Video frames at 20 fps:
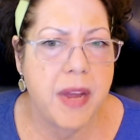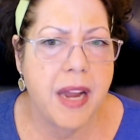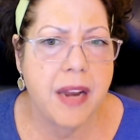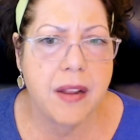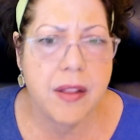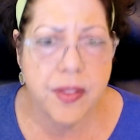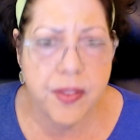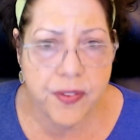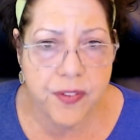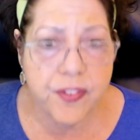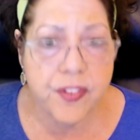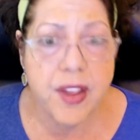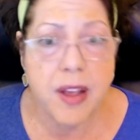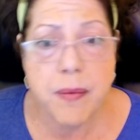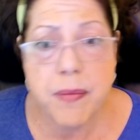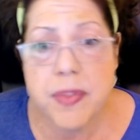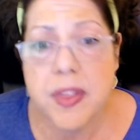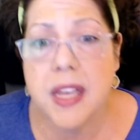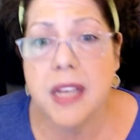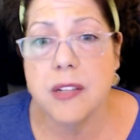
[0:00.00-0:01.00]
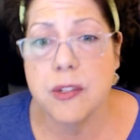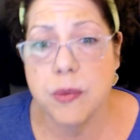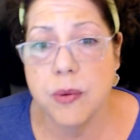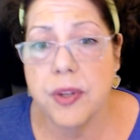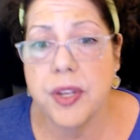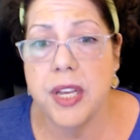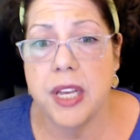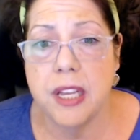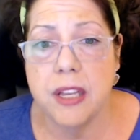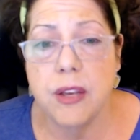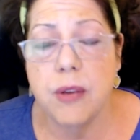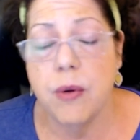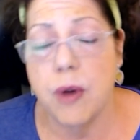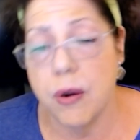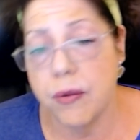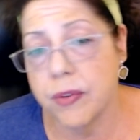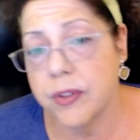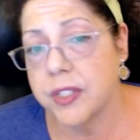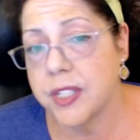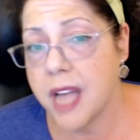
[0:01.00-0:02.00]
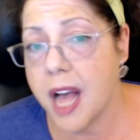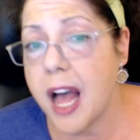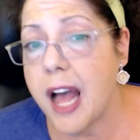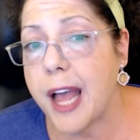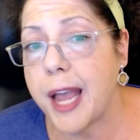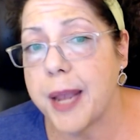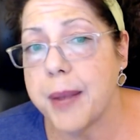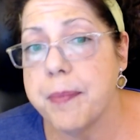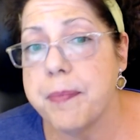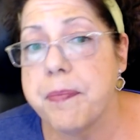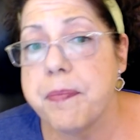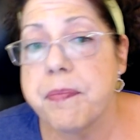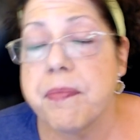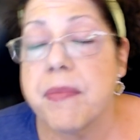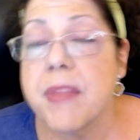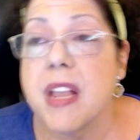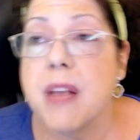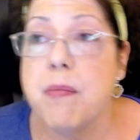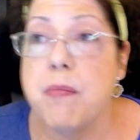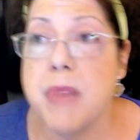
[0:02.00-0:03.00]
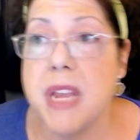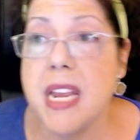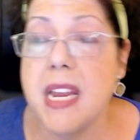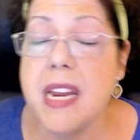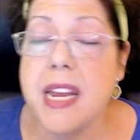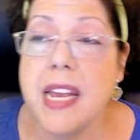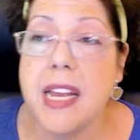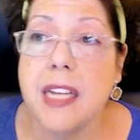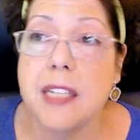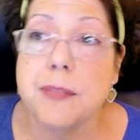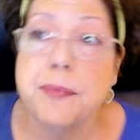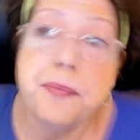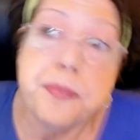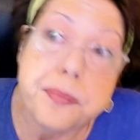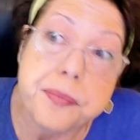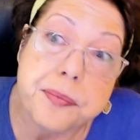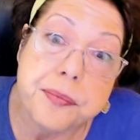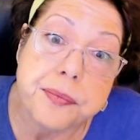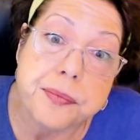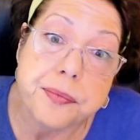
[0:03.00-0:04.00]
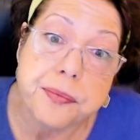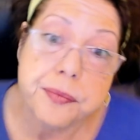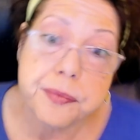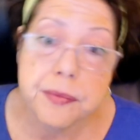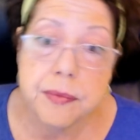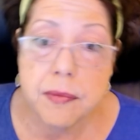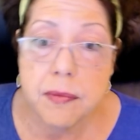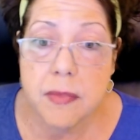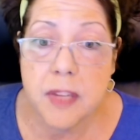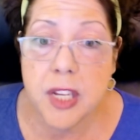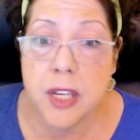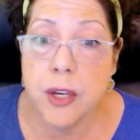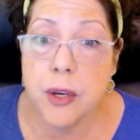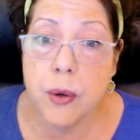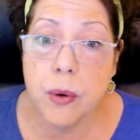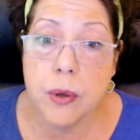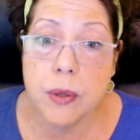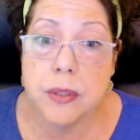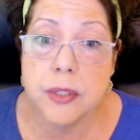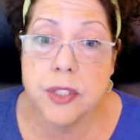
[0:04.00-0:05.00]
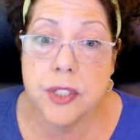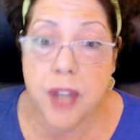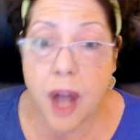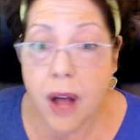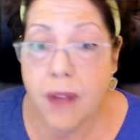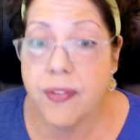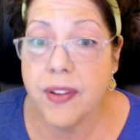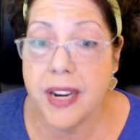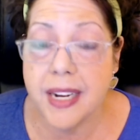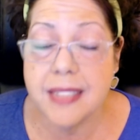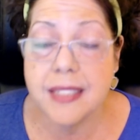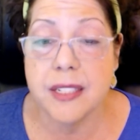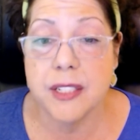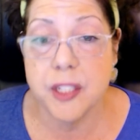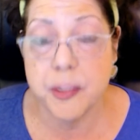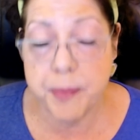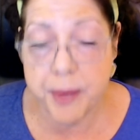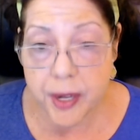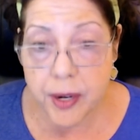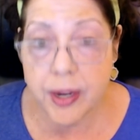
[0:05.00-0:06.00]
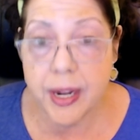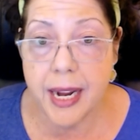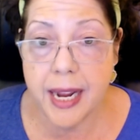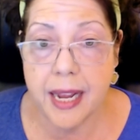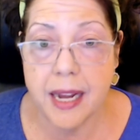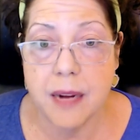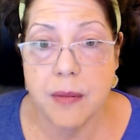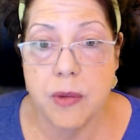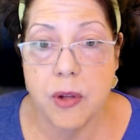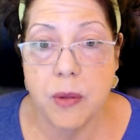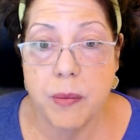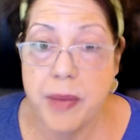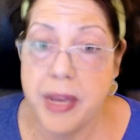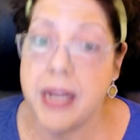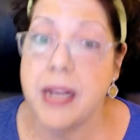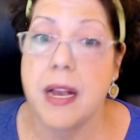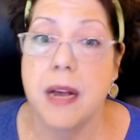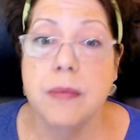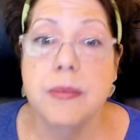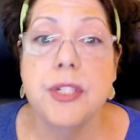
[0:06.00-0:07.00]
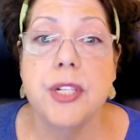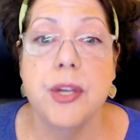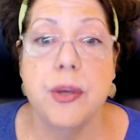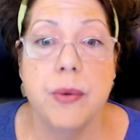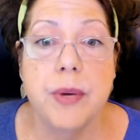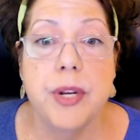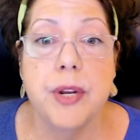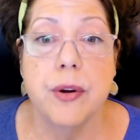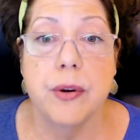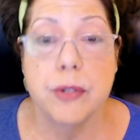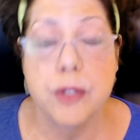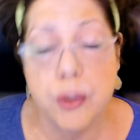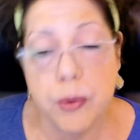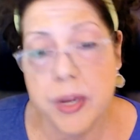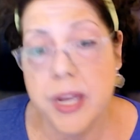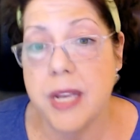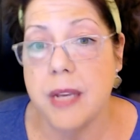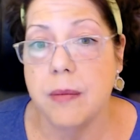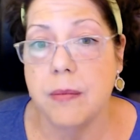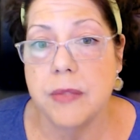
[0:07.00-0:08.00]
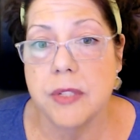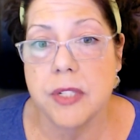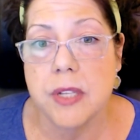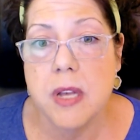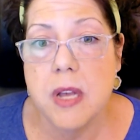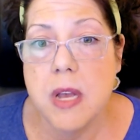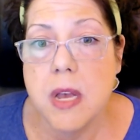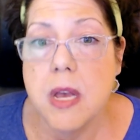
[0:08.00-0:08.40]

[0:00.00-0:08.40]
And some things will hit you over time, meaning your dolphin as a spirit animal may come to you in your dreams.